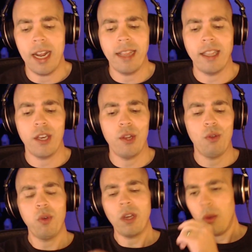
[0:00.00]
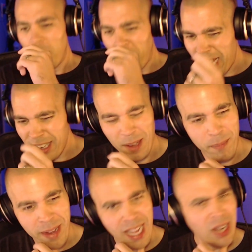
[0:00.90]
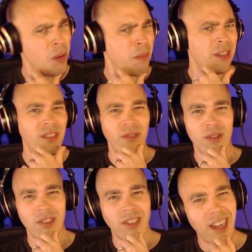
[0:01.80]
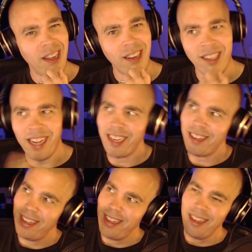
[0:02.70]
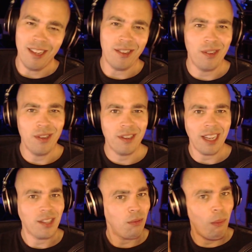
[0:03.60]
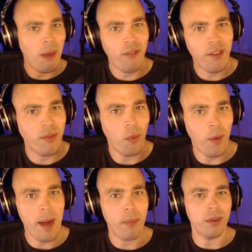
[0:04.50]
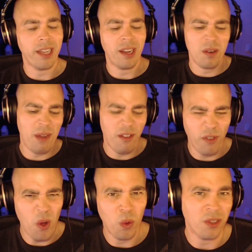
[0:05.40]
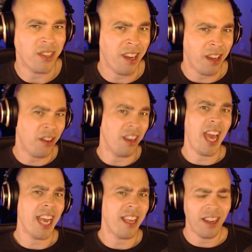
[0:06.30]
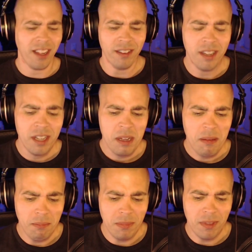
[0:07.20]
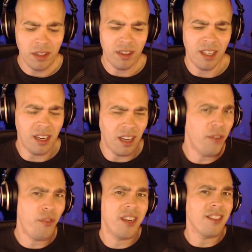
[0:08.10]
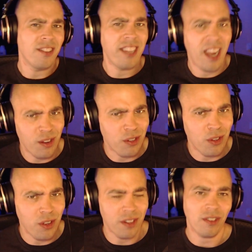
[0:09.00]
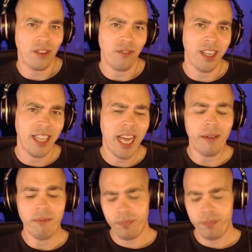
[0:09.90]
And then you quickly realize, like, man, how come my stuff don't sound as good as like some of my favorite rappers? How come my vocals sound like they're lacking and the delivery doesn't sound as good and stuff like that?